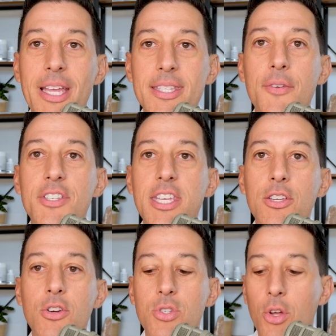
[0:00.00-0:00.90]
me at
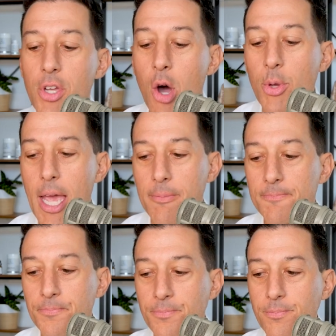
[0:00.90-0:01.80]
17 years old, okay,
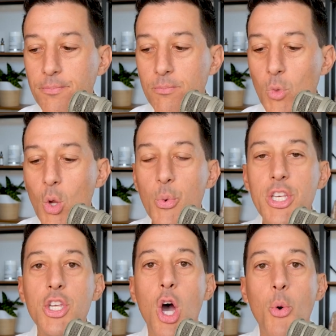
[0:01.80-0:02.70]
we
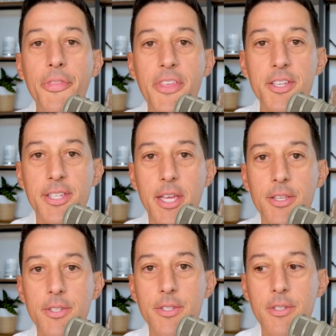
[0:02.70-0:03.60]
know what this
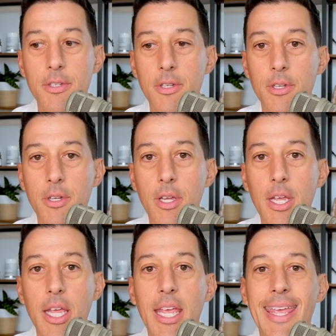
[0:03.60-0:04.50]
is.
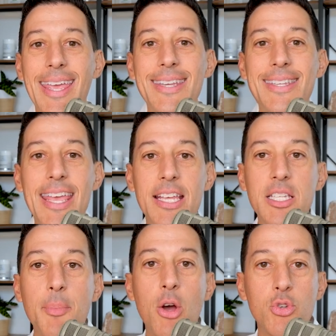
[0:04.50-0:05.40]
It
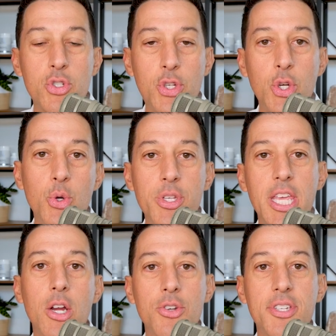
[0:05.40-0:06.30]
takes about 2
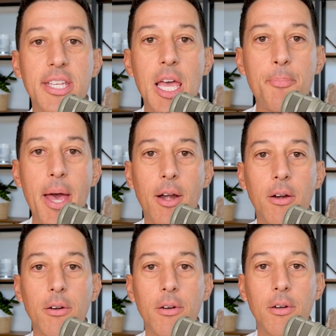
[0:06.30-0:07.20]
years to get
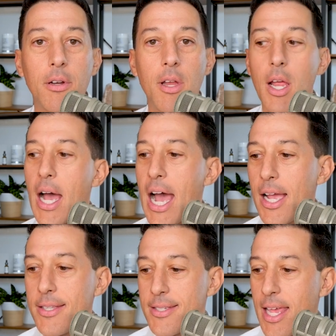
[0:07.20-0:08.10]
better.
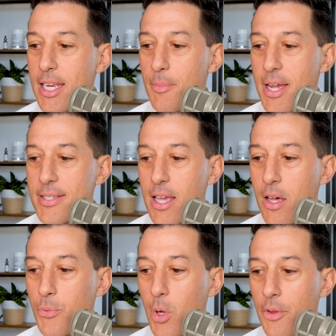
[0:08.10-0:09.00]
I'd say to
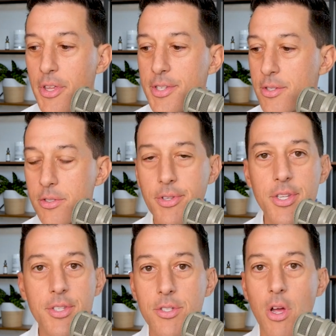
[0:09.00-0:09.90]
myself, well, this
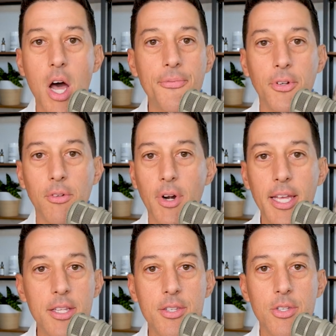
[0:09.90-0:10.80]
is awful,
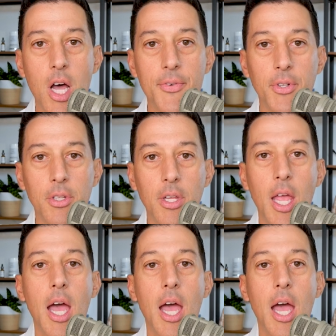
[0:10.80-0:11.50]
right? This is awful.